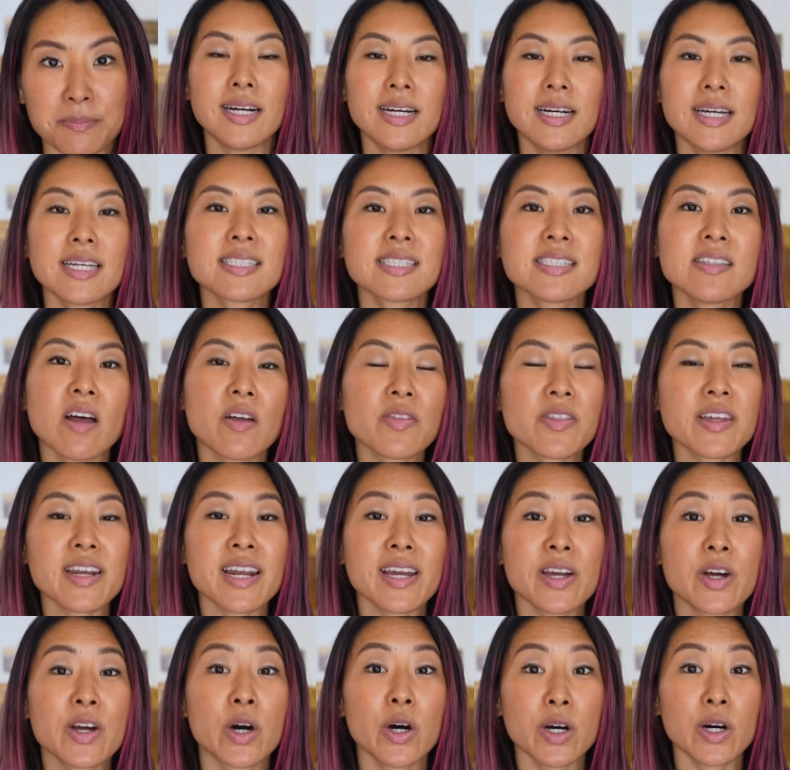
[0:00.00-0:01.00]
It's not that
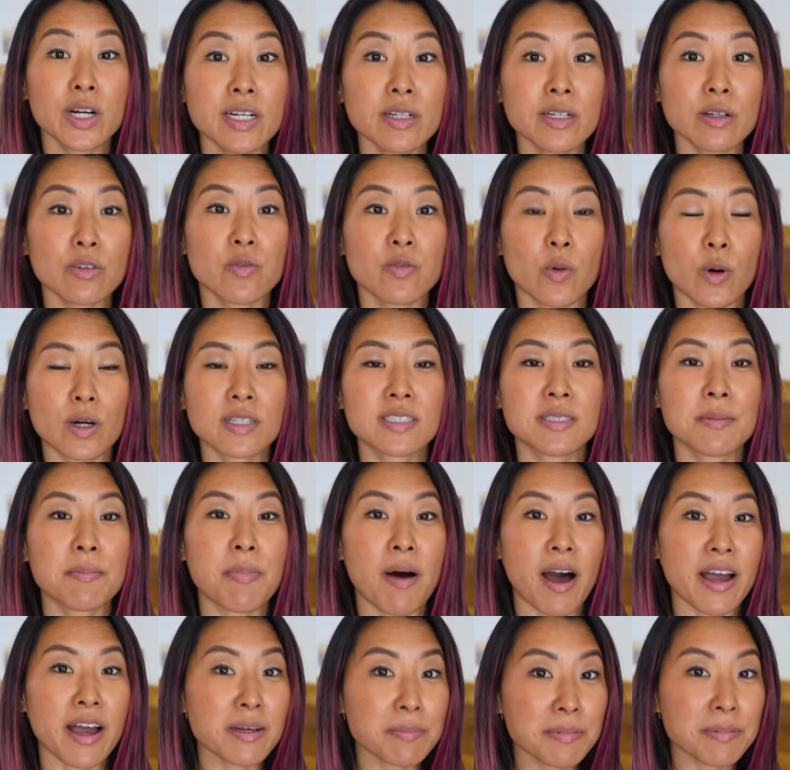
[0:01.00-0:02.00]
I couldn't afford to
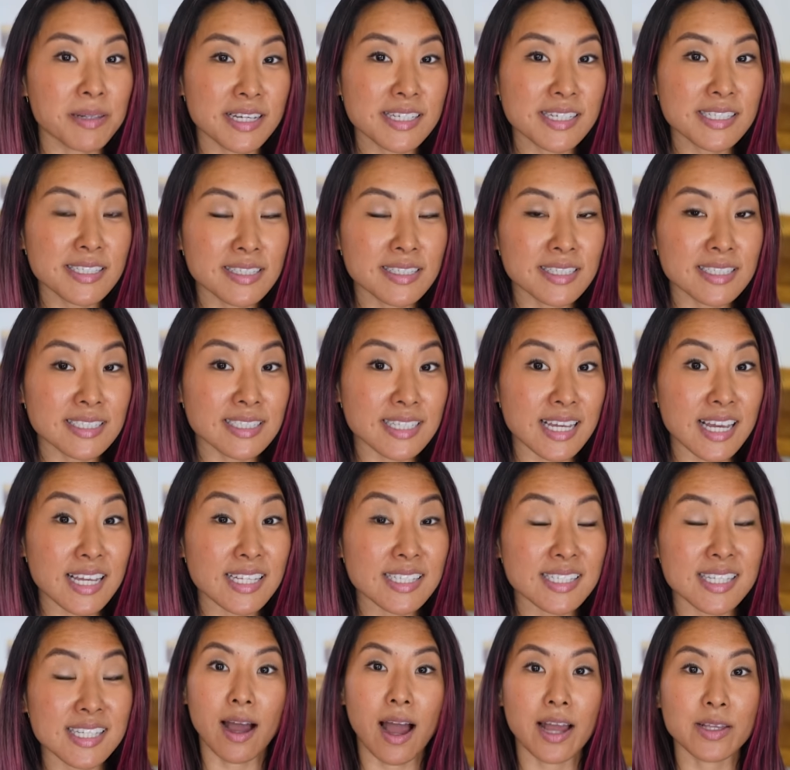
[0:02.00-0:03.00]
buy a place in the
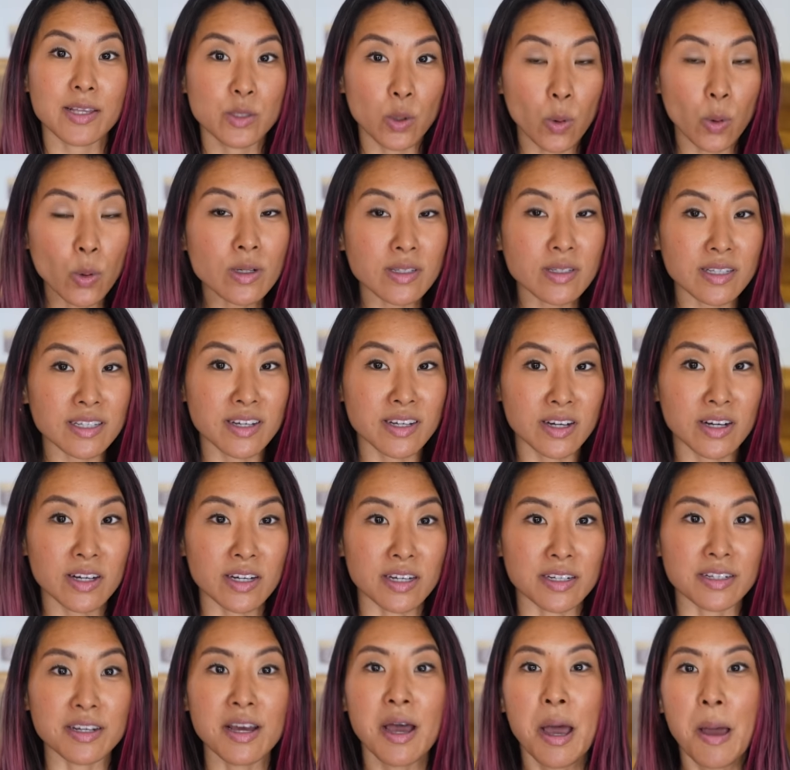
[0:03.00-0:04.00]
States, I totally
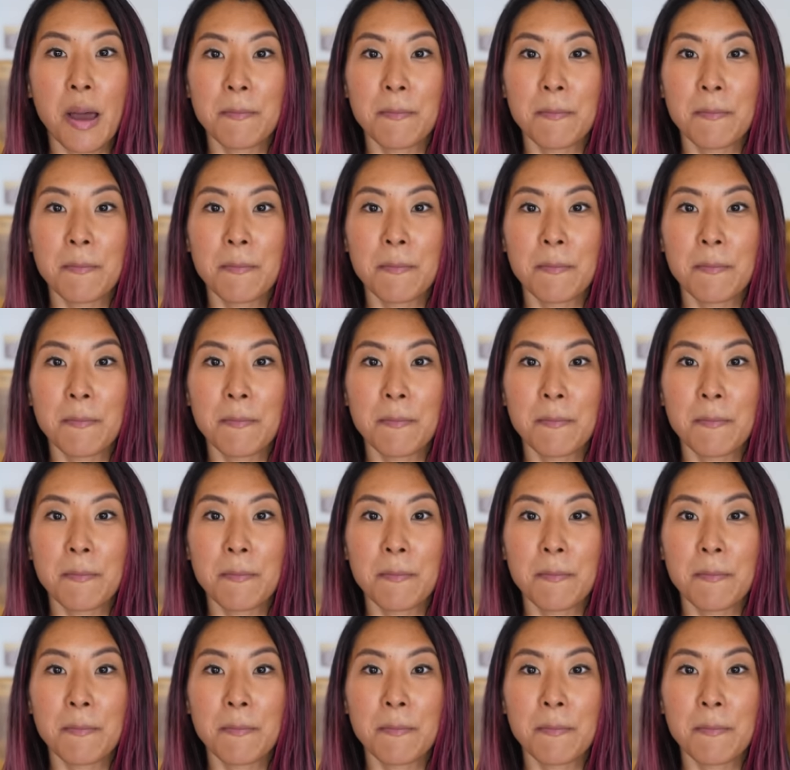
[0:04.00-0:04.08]
could,